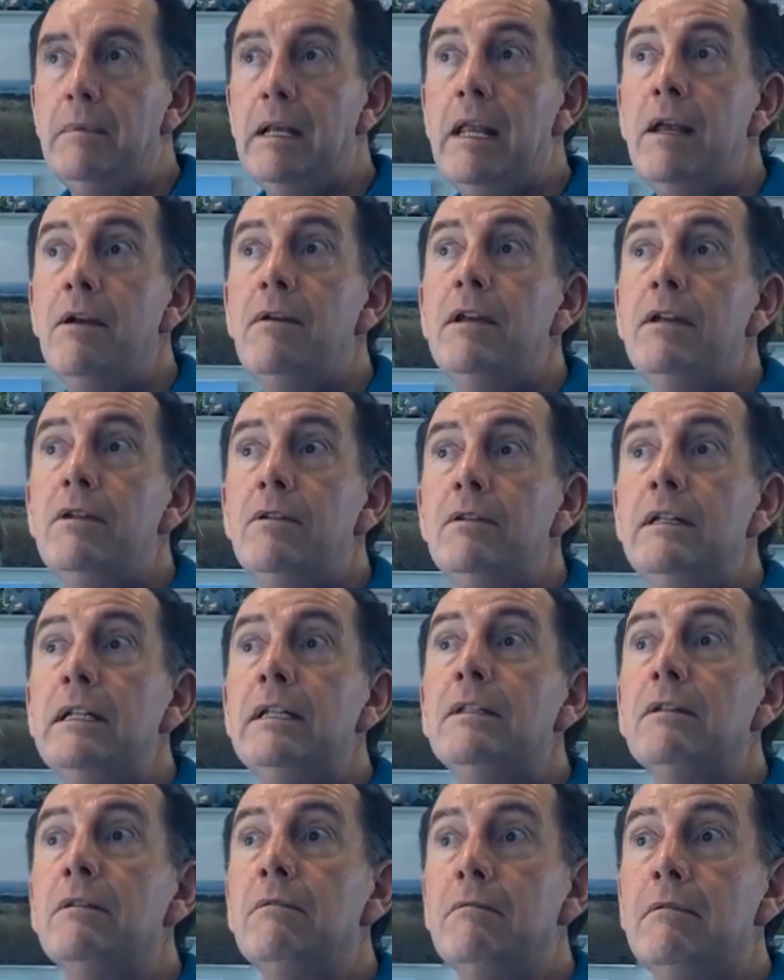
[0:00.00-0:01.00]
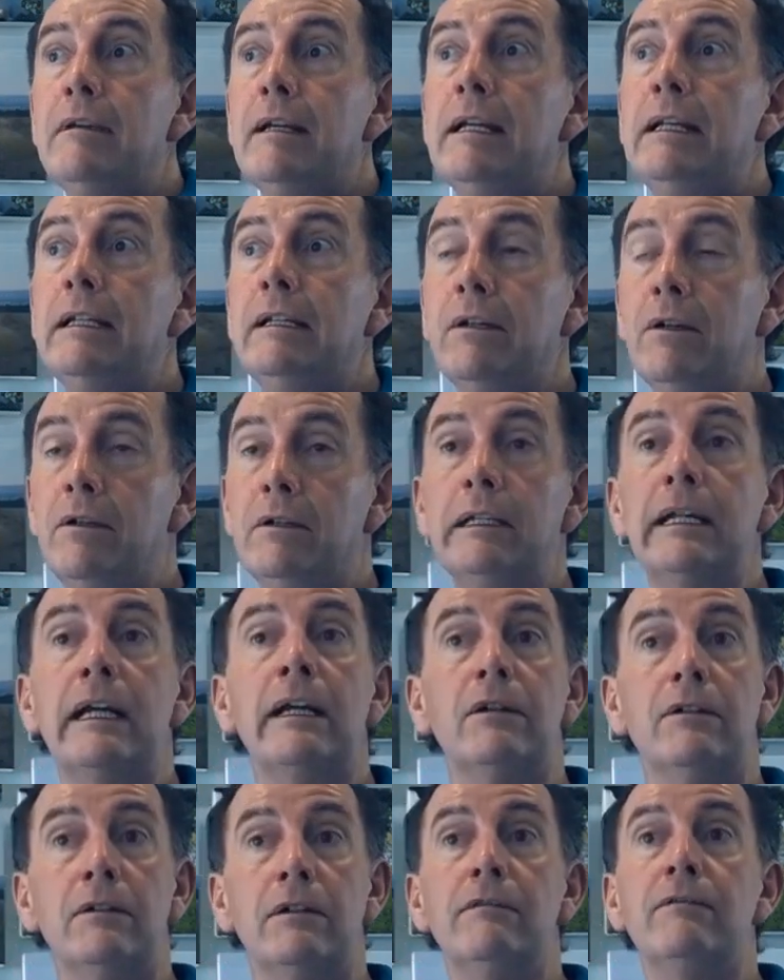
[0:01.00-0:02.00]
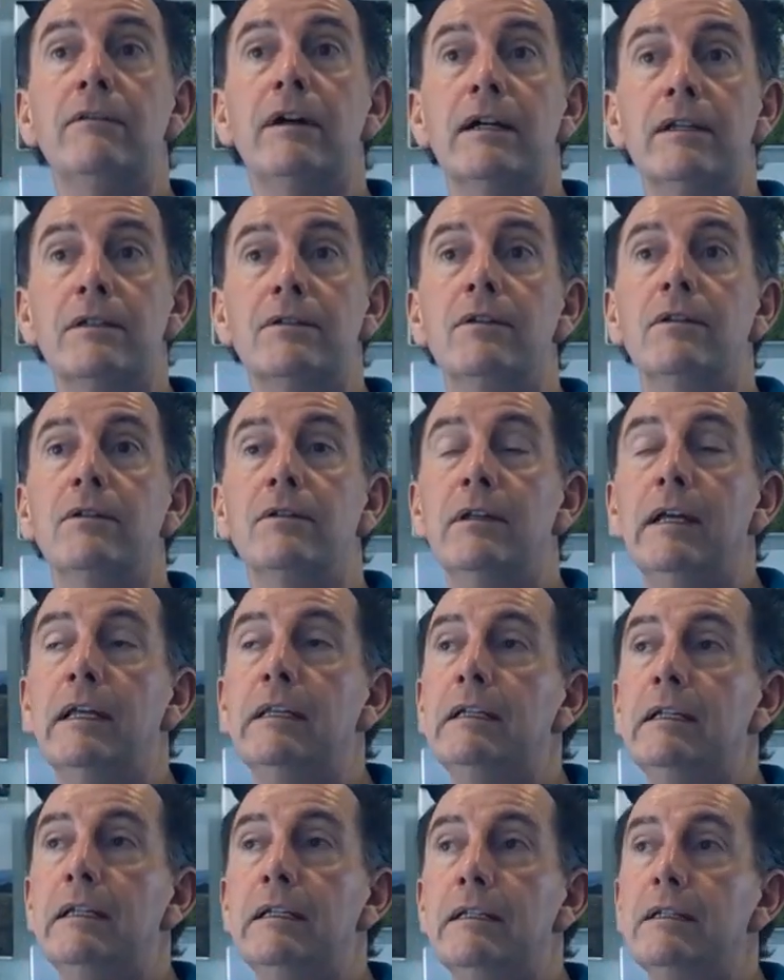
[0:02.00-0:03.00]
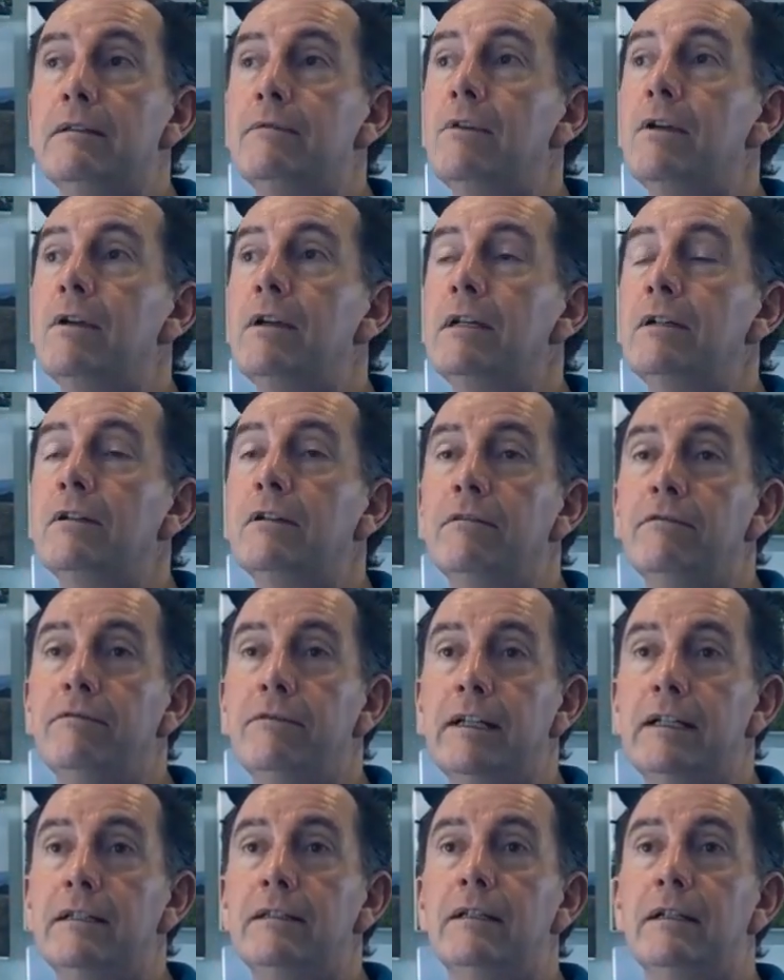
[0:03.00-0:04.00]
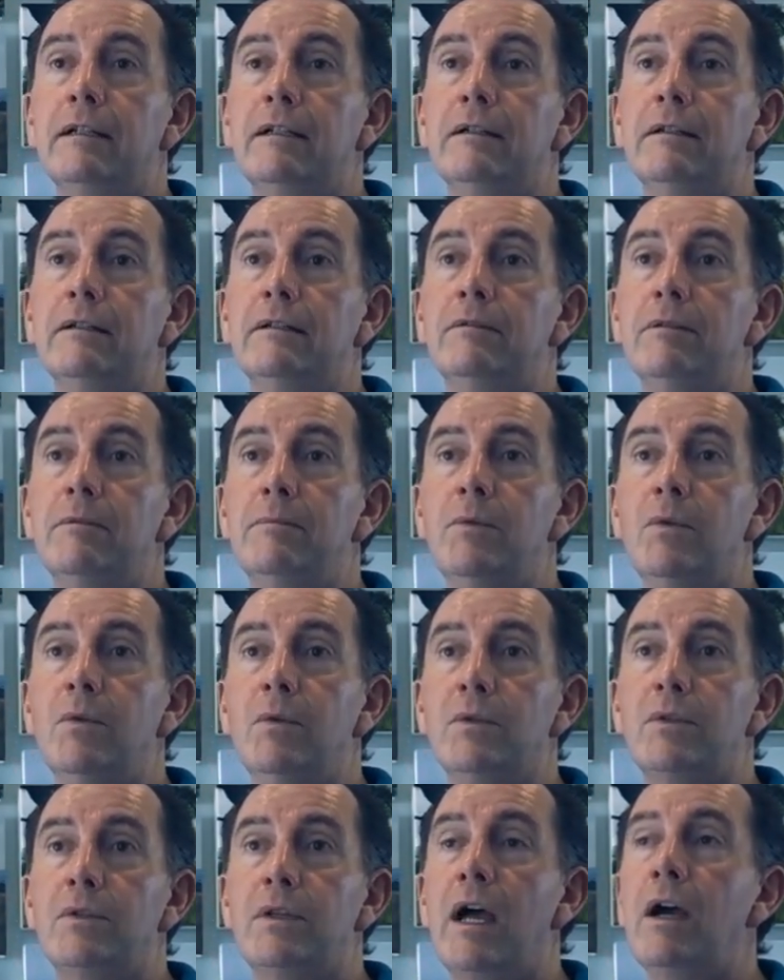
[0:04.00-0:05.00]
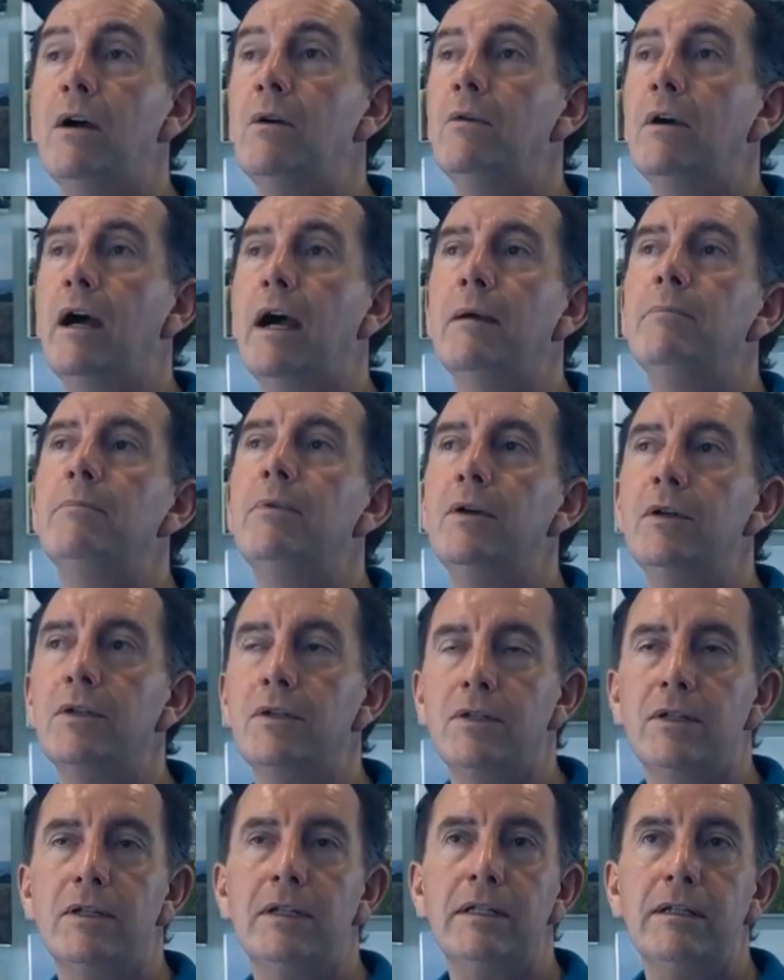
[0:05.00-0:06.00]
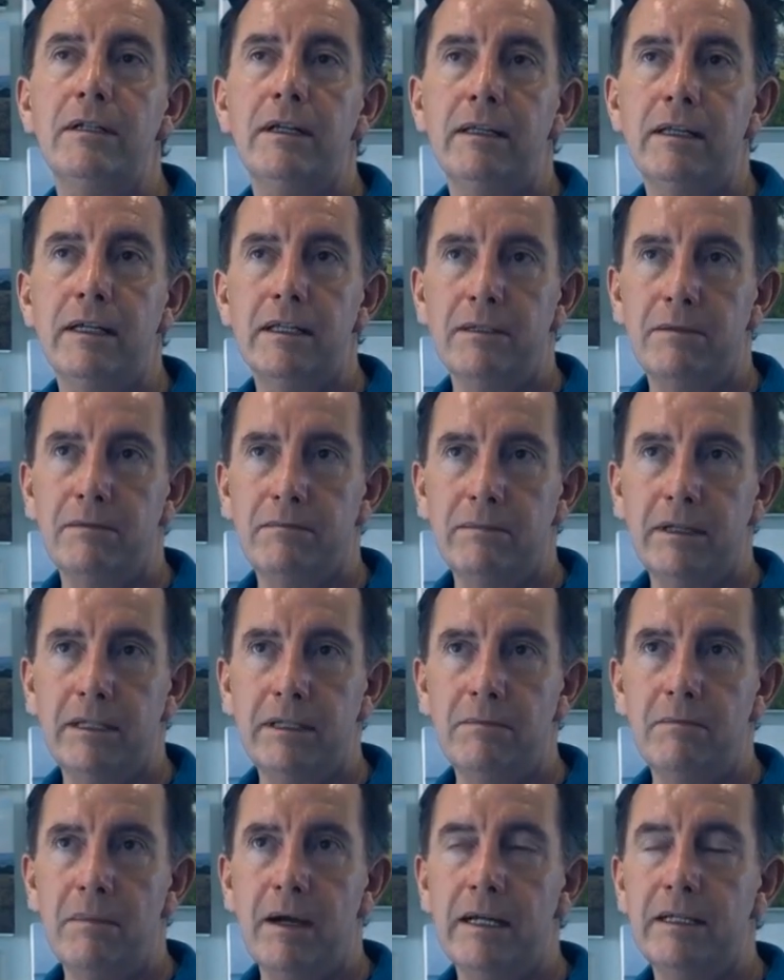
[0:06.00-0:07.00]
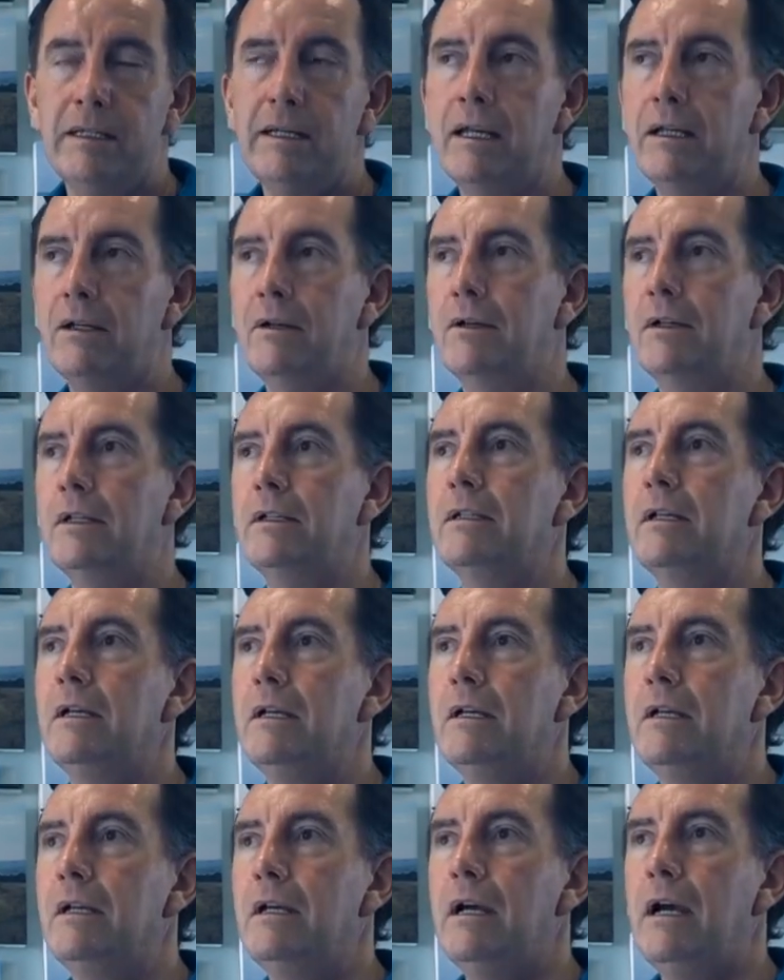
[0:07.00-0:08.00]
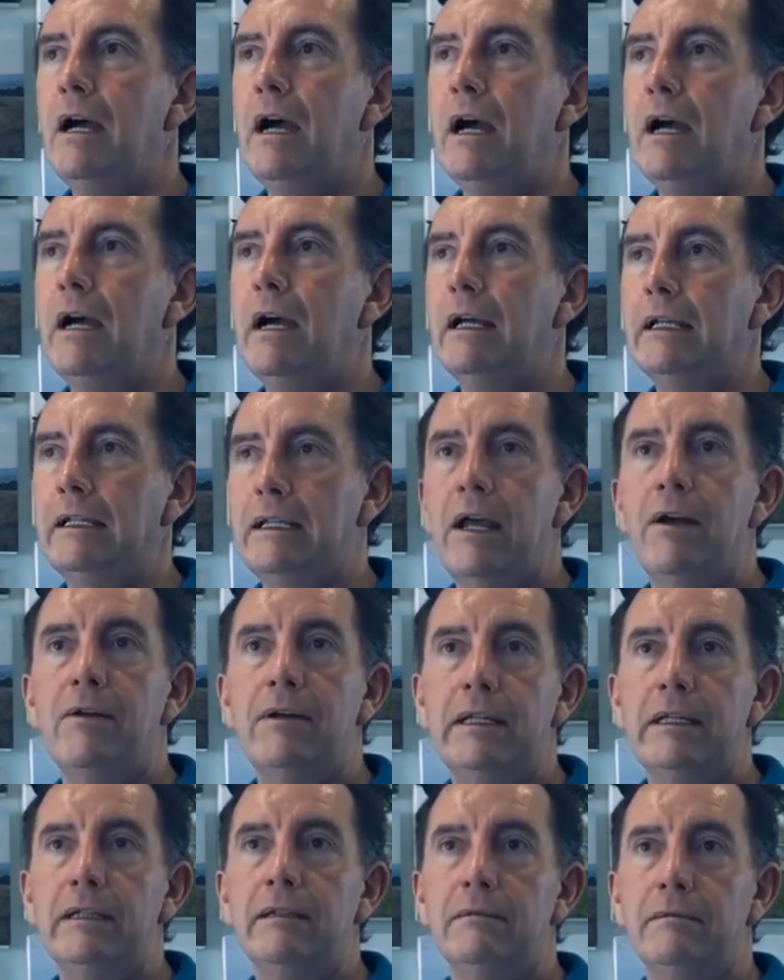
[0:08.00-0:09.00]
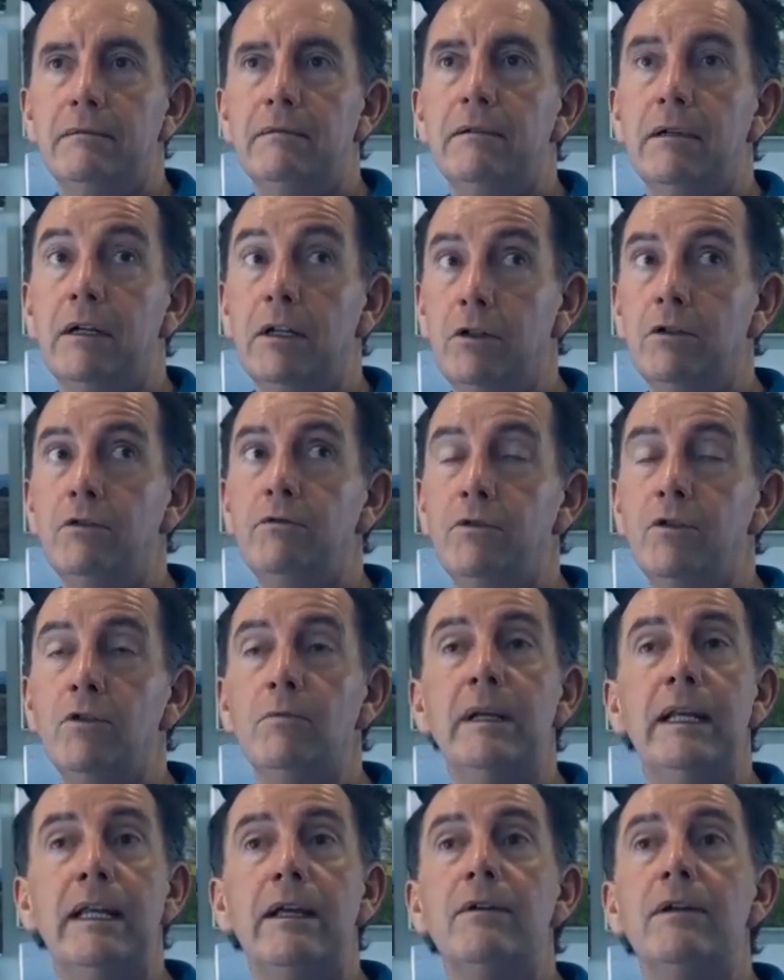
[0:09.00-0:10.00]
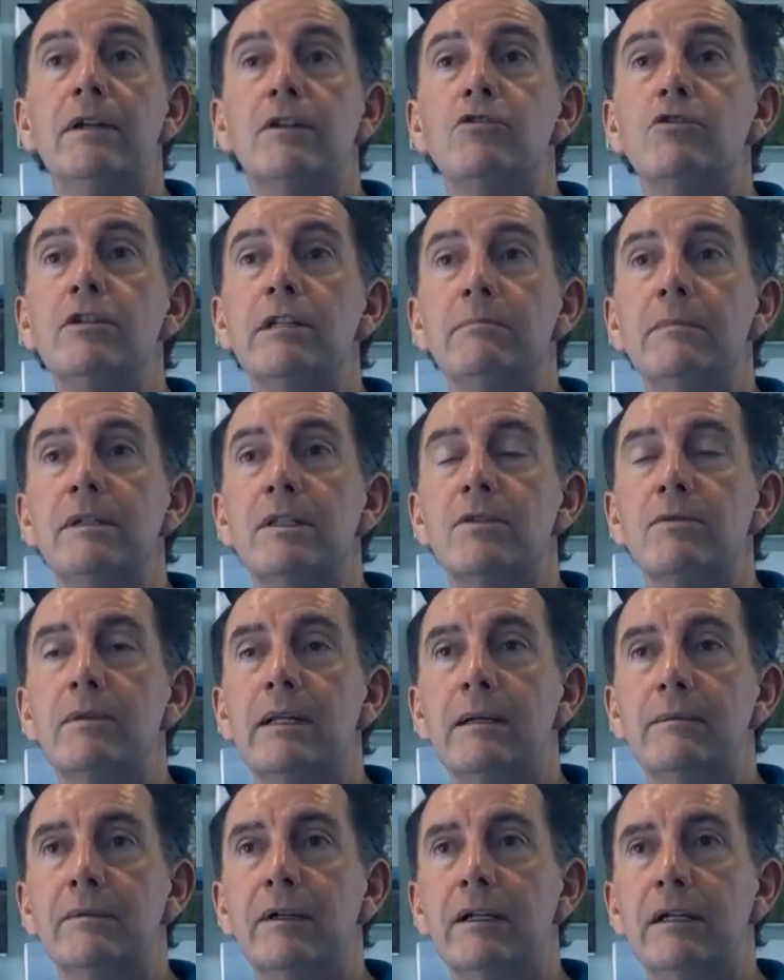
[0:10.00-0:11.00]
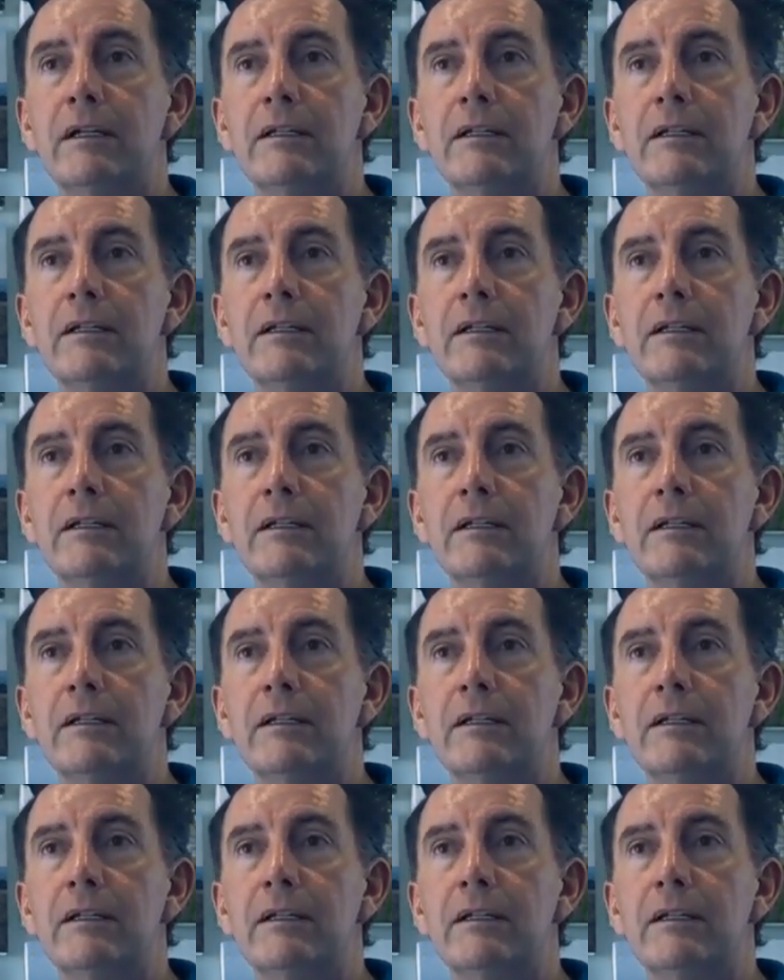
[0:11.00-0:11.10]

you need to really go and get good advice on, and there's very conflicting reports. I personally, and that's my take on it, I carry a good few malaria treatments when